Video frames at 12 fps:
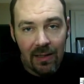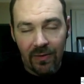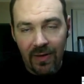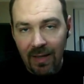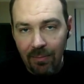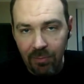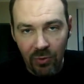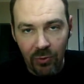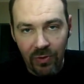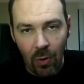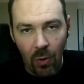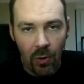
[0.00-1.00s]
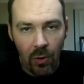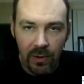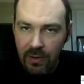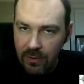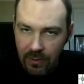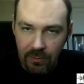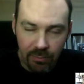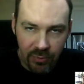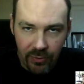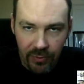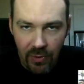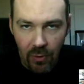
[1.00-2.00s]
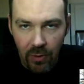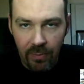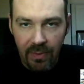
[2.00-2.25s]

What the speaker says: They brew with corn, couldn't brew with corn